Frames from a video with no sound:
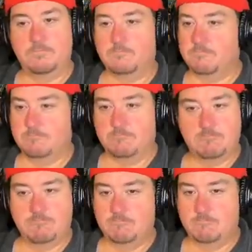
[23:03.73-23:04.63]

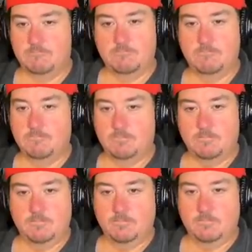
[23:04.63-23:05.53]

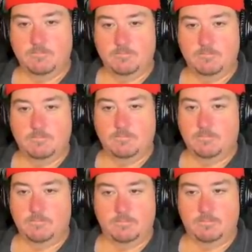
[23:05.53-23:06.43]

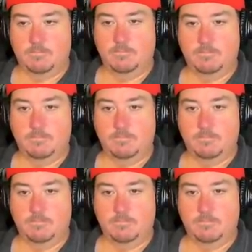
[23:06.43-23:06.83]
No words are spoken by the person on screen.